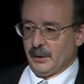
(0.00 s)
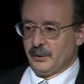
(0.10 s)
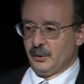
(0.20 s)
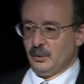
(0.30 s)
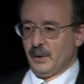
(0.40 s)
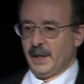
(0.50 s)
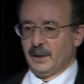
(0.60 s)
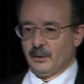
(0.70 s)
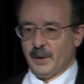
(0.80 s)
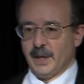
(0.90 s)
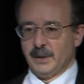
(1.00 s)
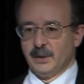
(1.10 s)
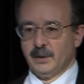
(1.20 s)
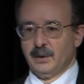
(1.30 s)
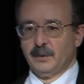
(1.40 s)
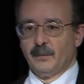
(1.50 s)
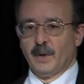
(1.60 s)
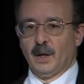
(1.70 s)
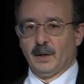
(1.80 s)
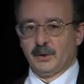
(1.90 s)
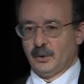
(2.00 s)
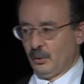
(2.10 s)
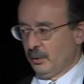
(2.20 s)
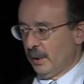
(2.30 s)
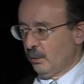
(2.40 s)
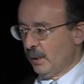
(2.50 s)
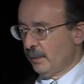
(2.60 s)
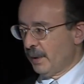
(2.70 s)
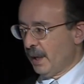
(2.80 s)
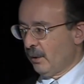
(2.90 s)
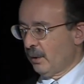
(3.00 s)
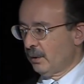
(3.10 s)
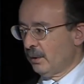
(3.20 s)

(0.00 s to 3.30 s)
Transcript: to integrate solar and wind power.